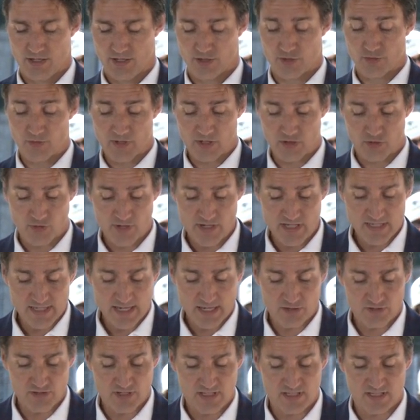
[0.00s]
To increase
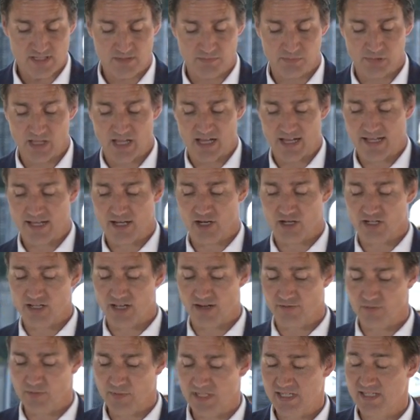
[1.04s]
housing supply, our
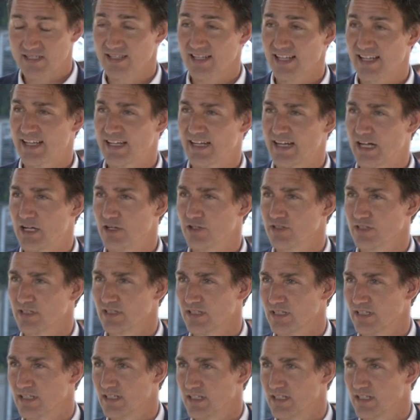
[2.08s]
government has laid out